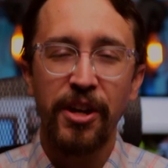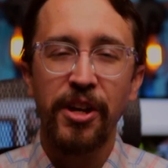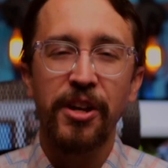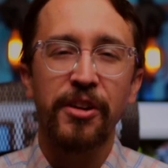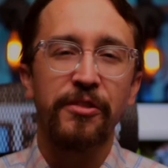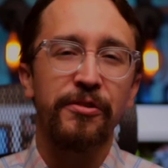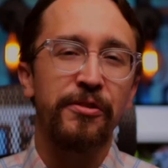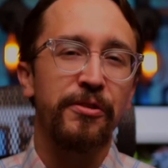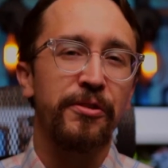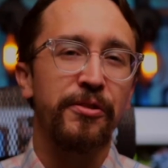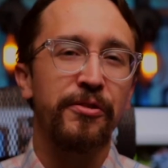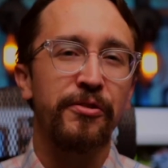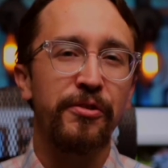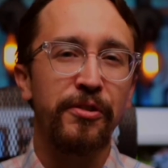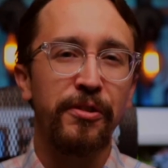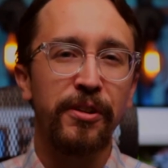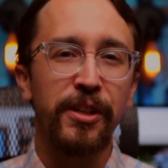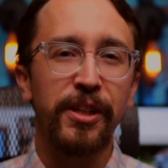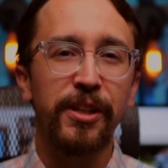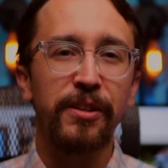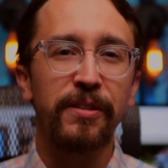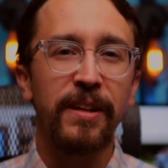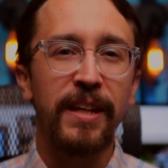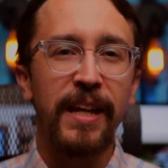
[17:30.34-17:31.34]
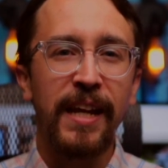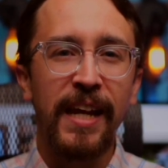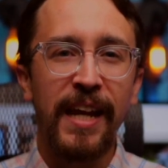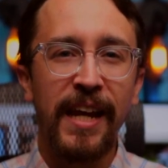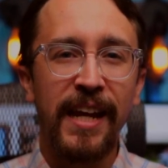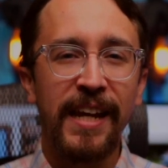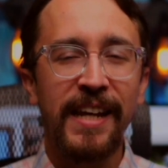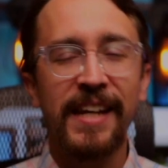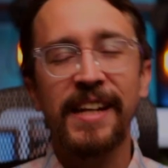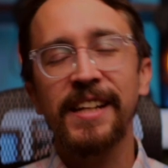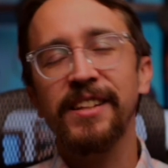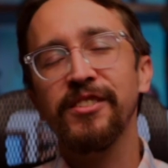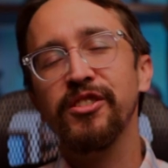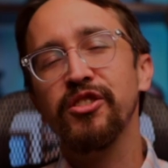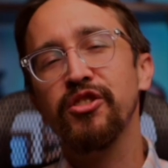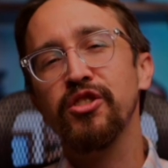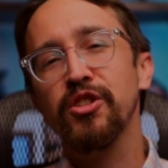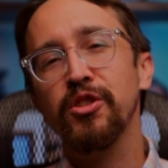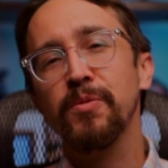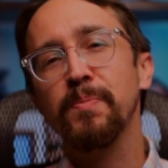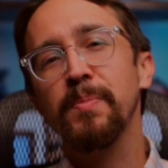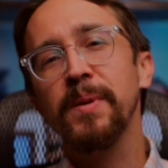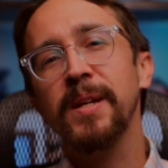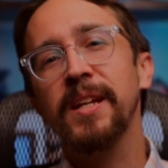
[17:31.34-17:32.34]
for referring you to hey. It's
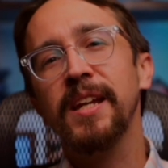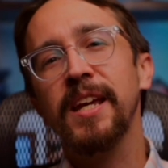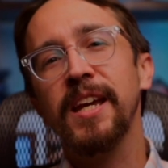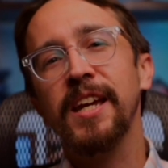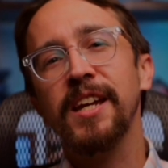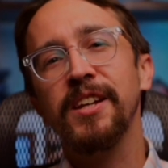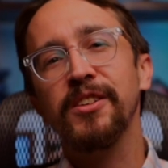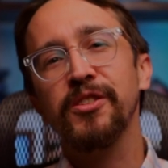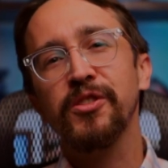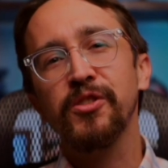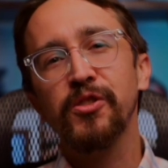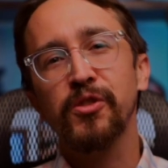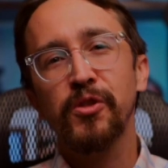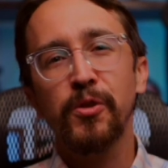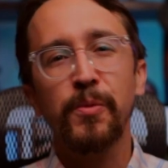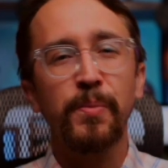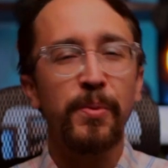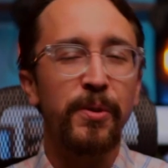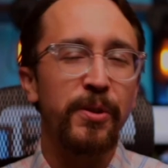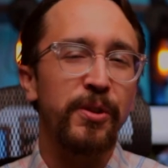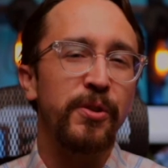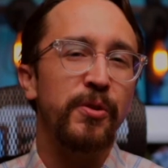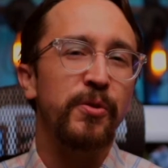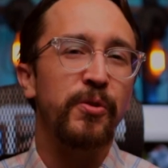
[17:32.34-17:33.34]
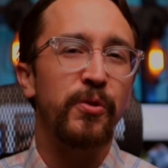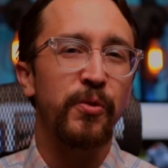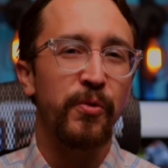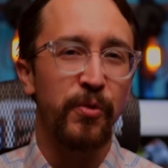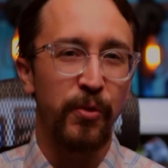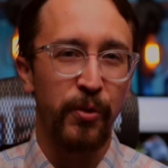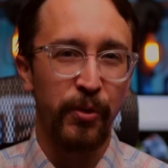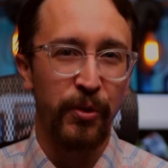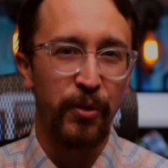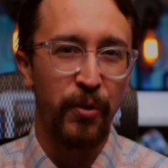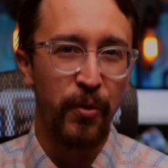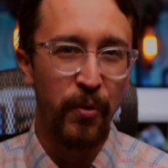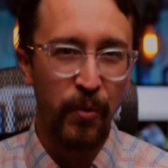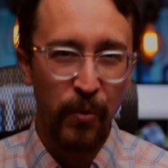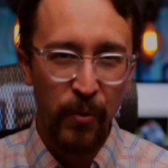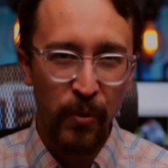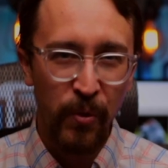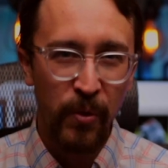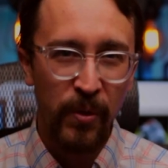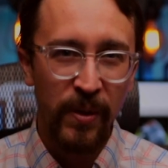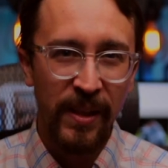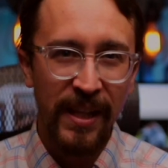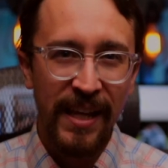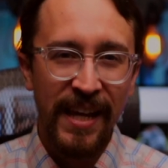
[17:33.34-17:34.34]
just been a super useful
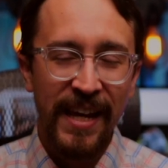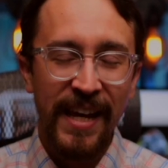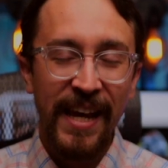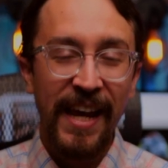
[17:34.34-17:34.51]
tool.